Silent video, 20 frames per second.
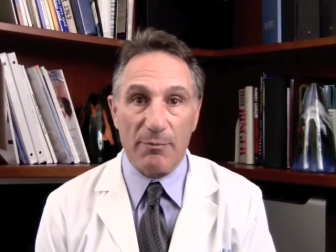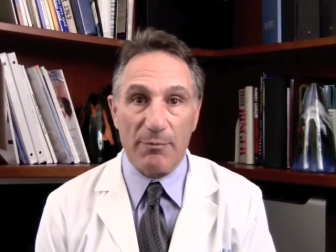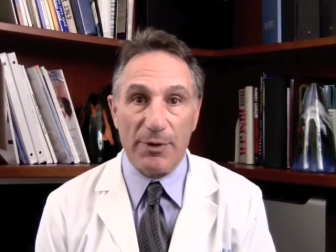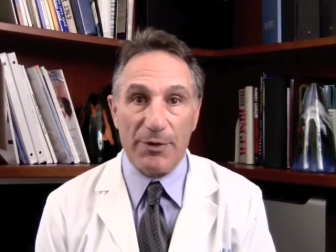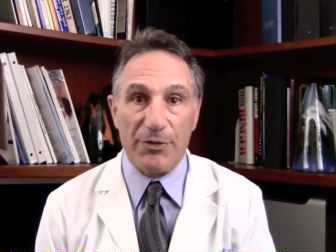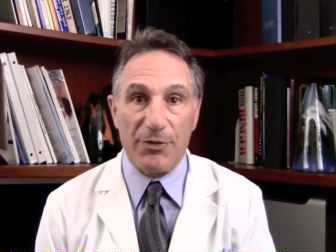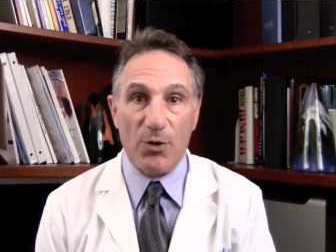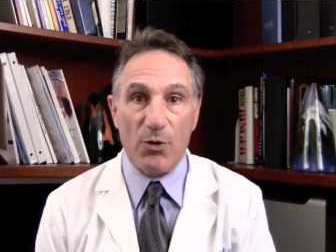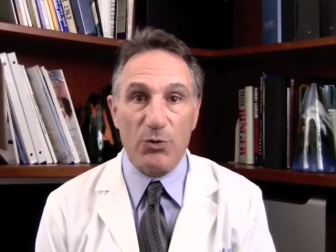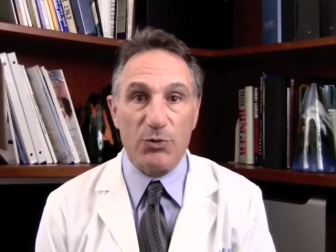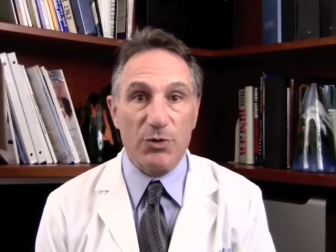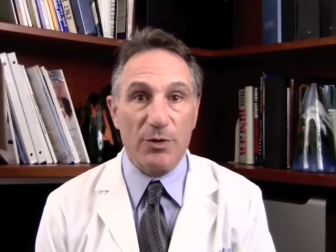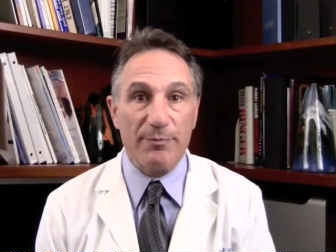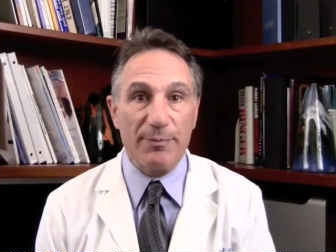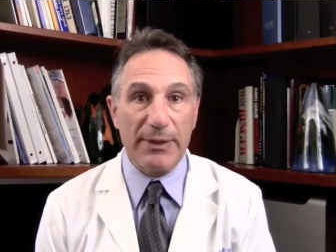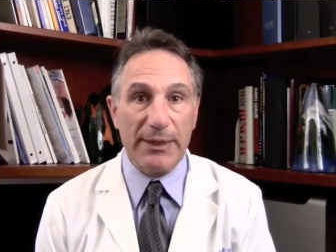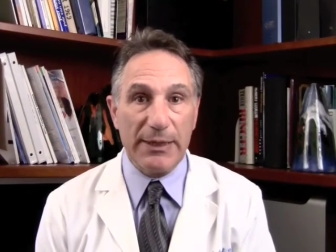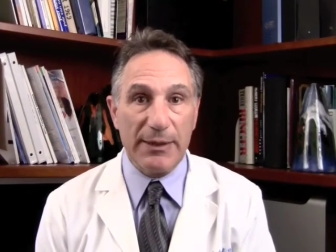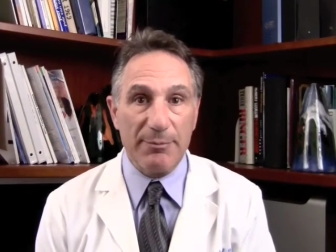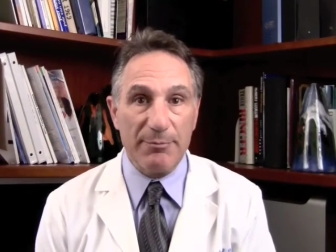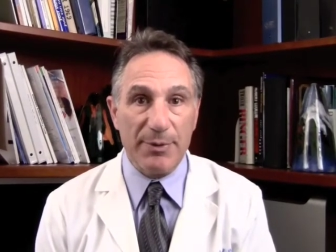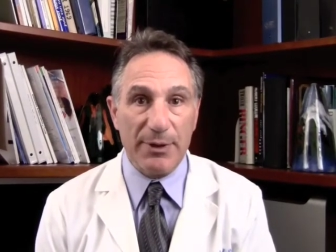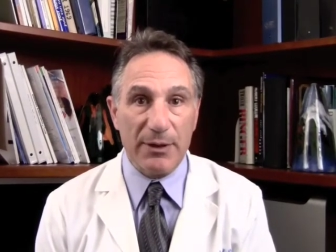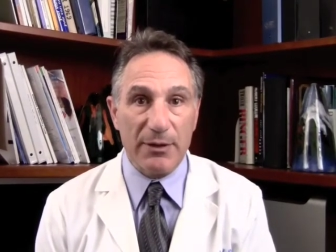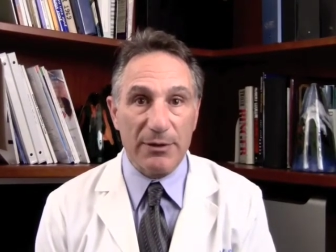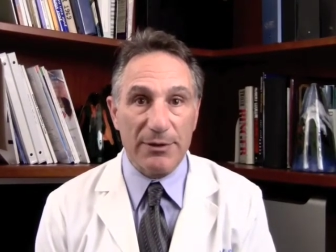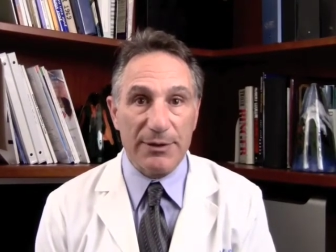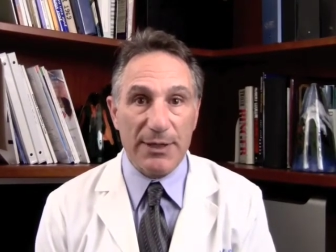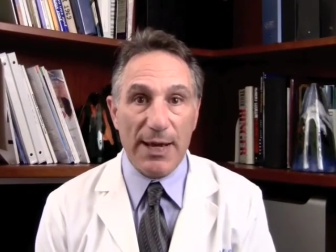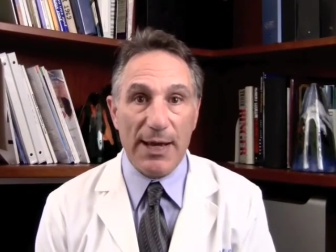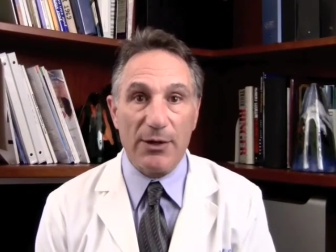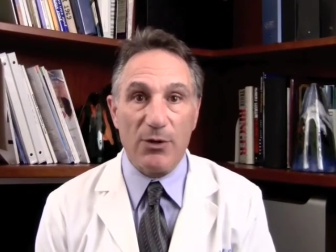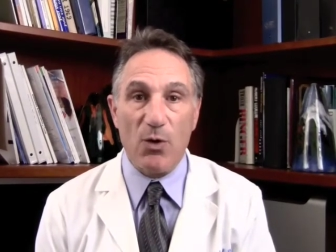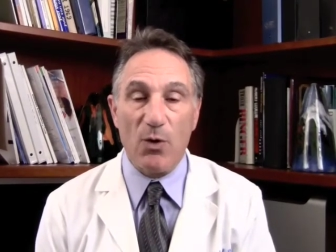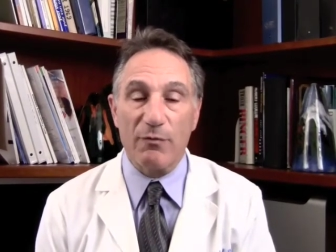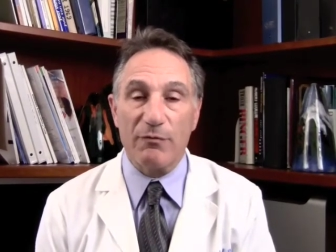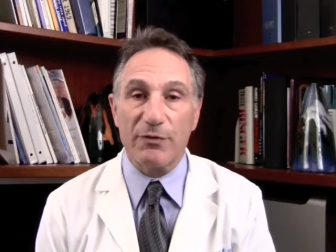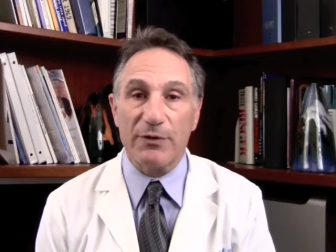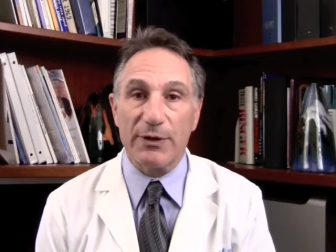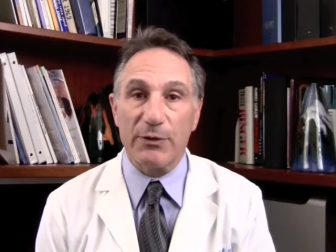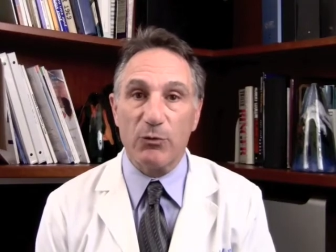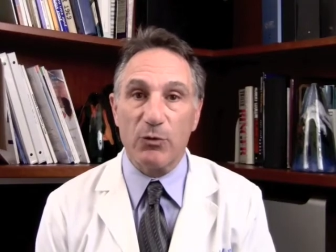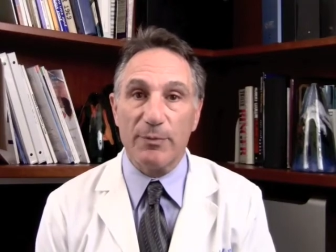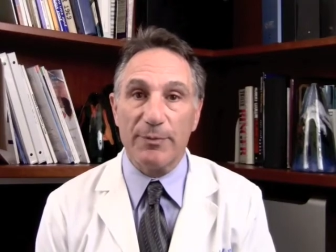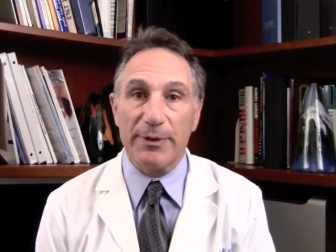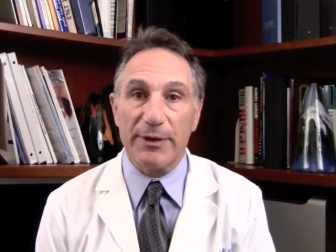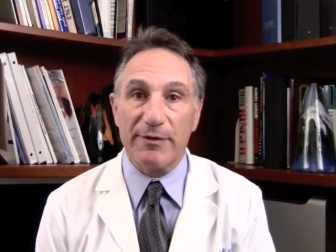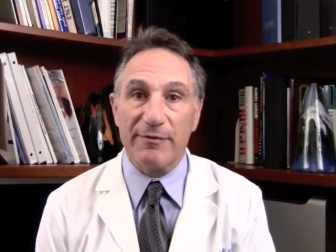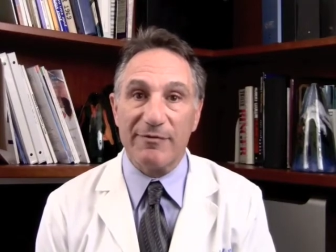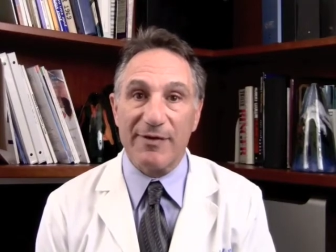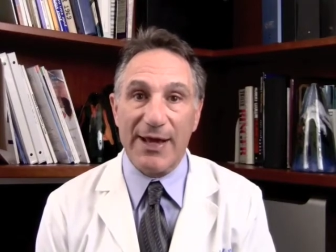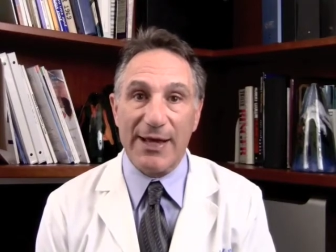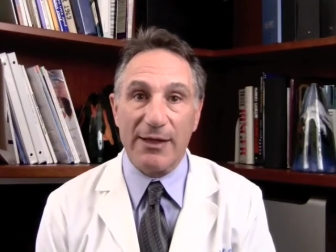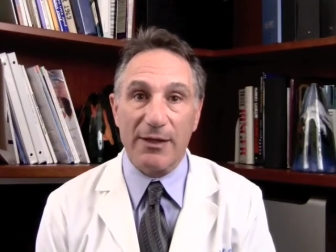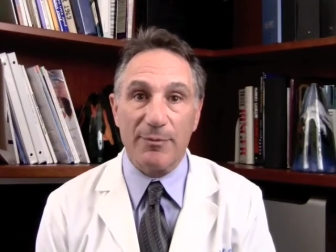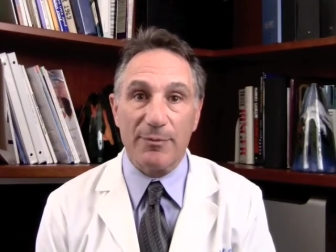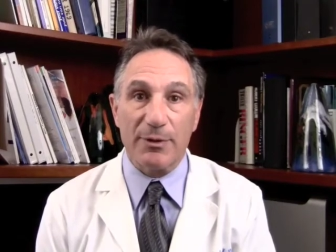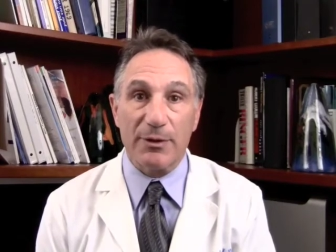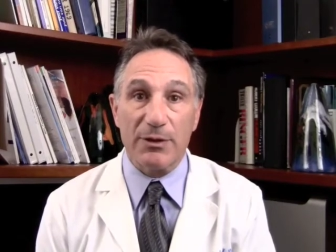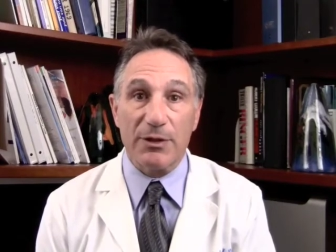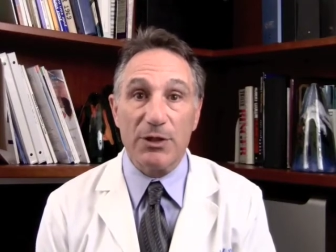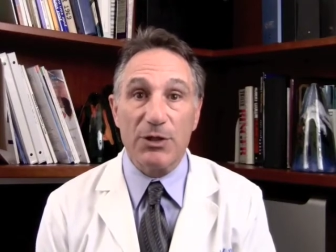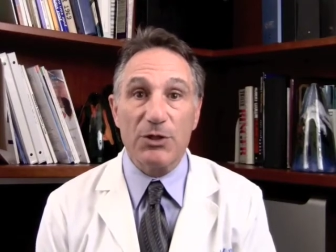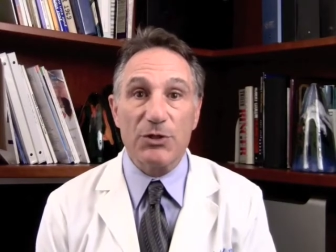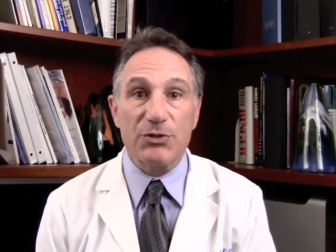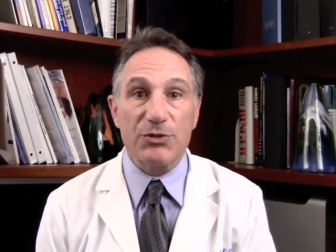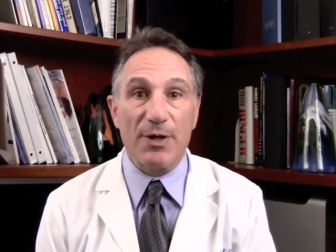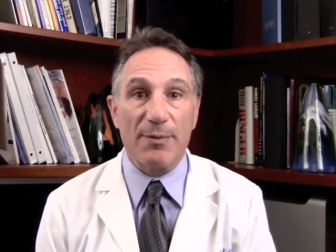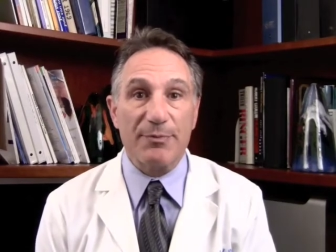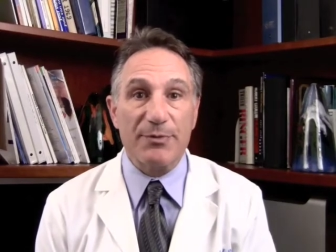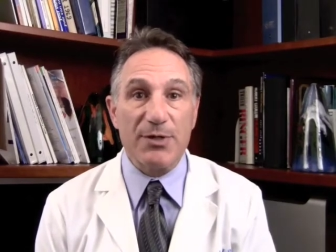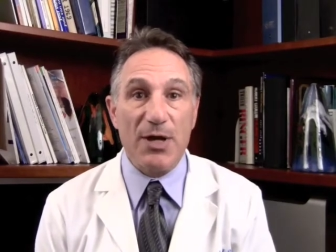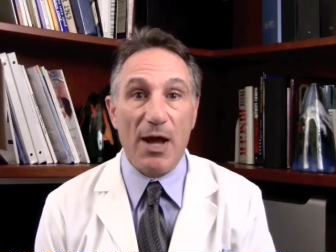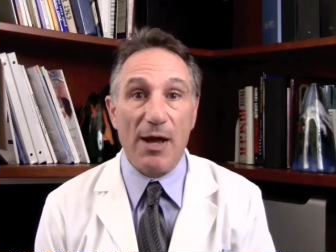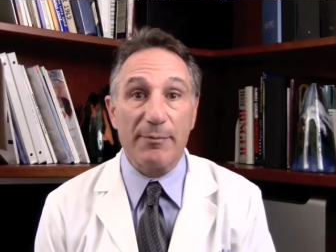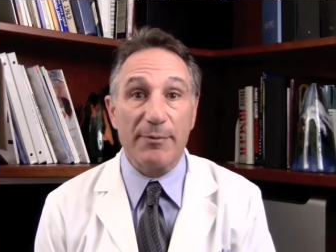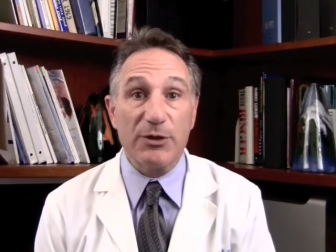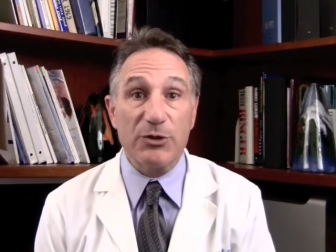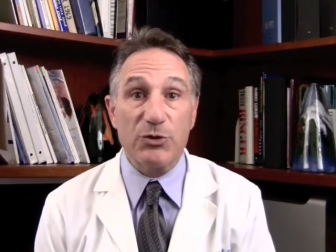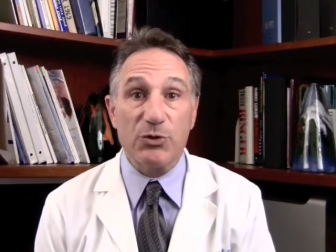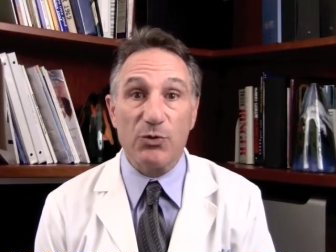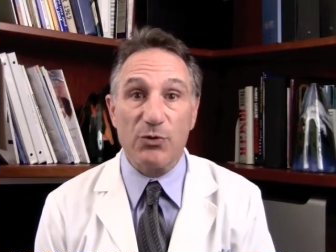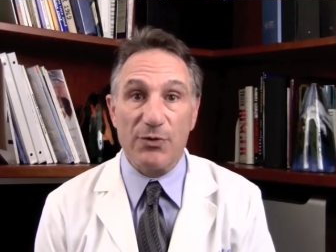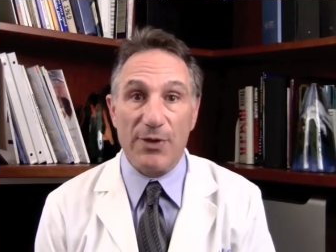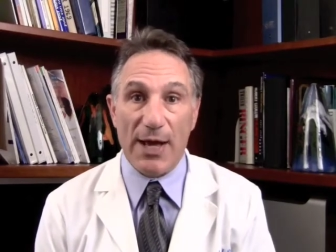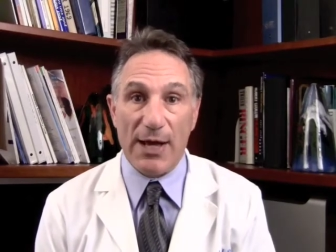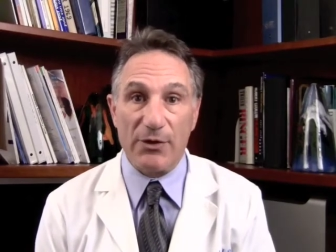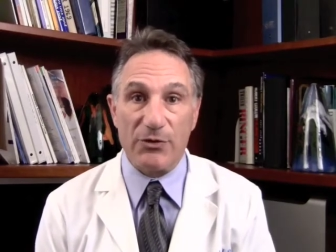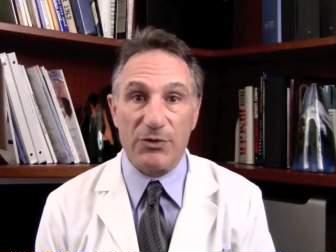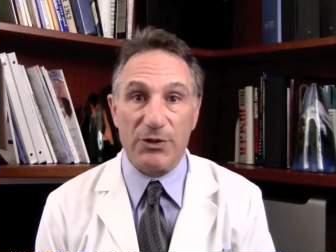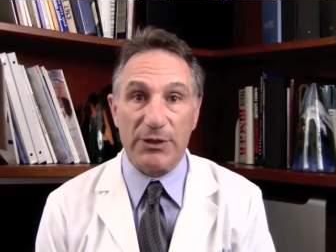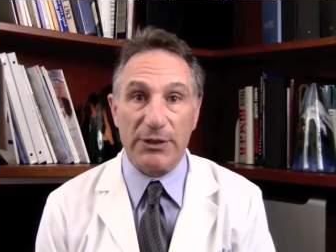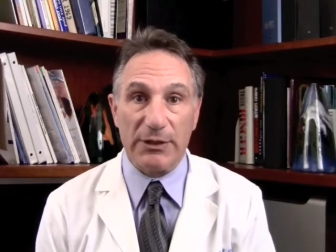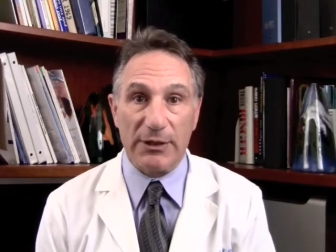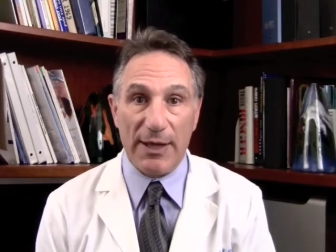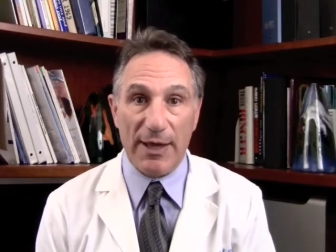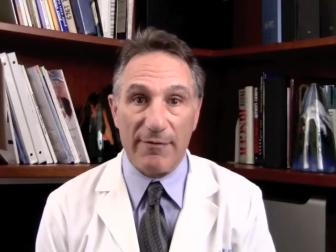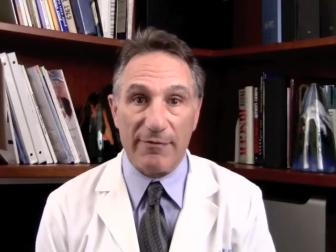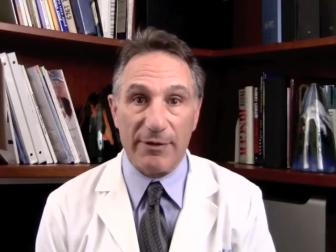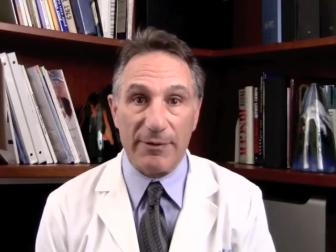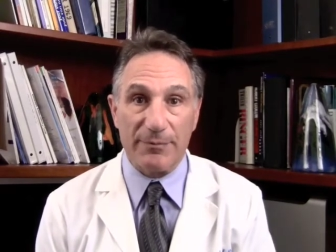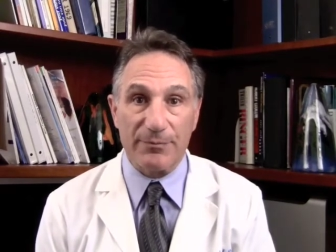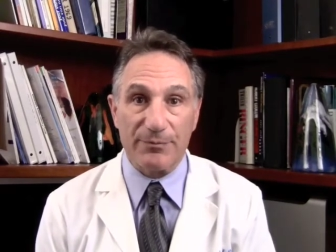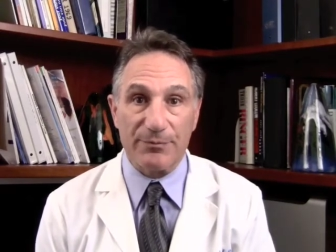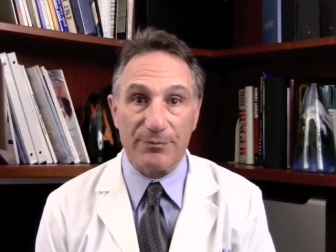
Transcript: But those are being built and hopefully will be available sometime in two thousand eleven.